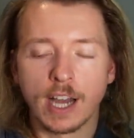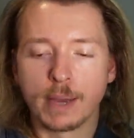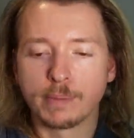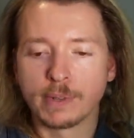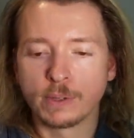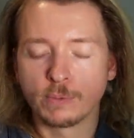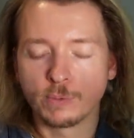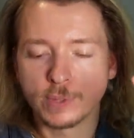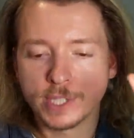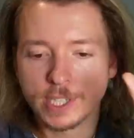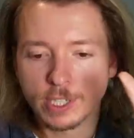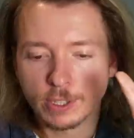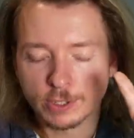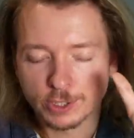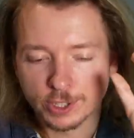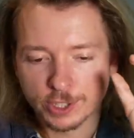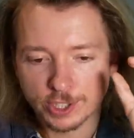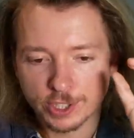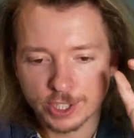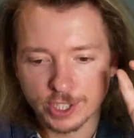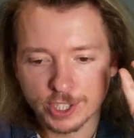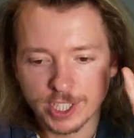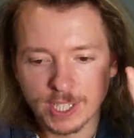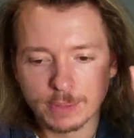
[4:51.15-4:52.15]
I mean, we are
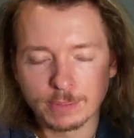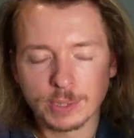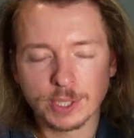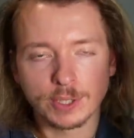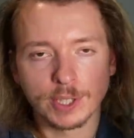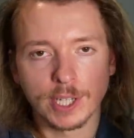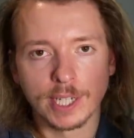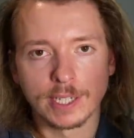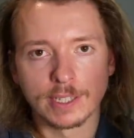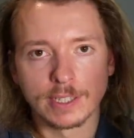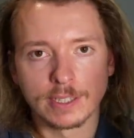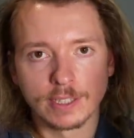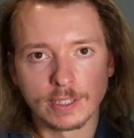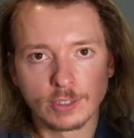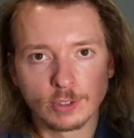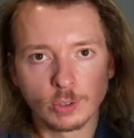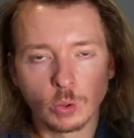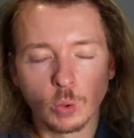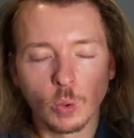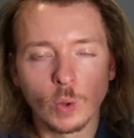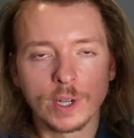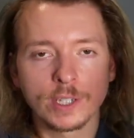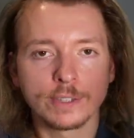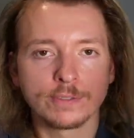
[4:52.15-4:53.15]
stimulated
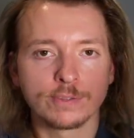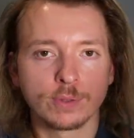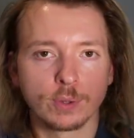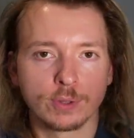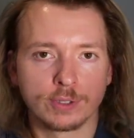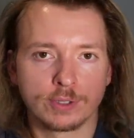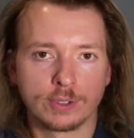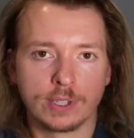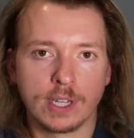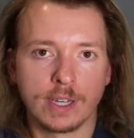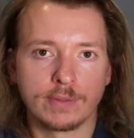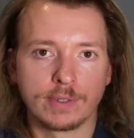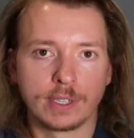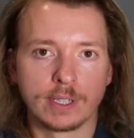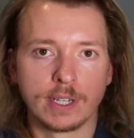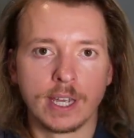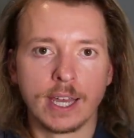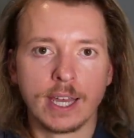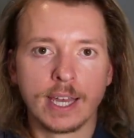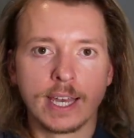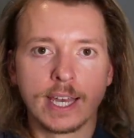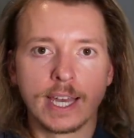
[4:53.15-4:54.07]
24 7.